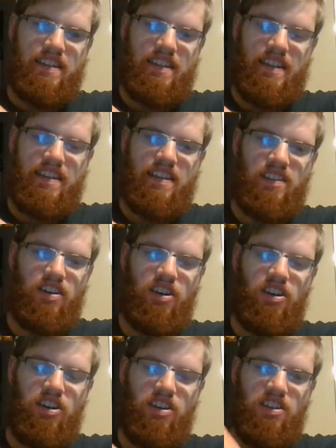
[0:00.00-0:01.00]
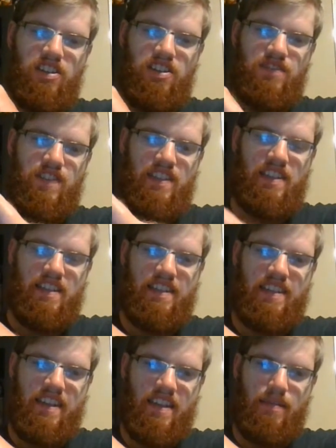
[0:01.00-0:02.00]
synth guitars, the synth
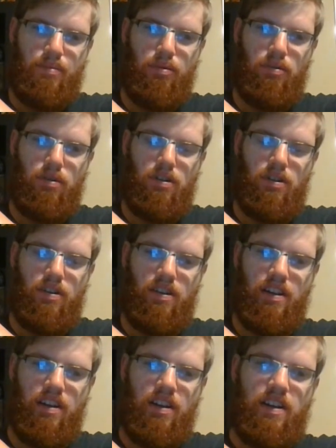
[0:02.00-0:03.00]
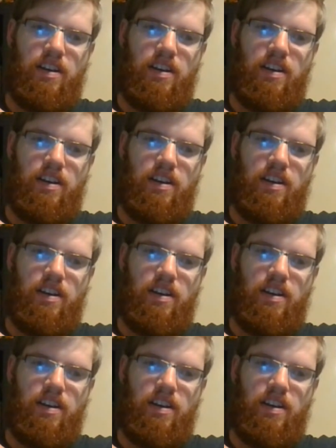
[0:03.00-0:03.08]
keyboard,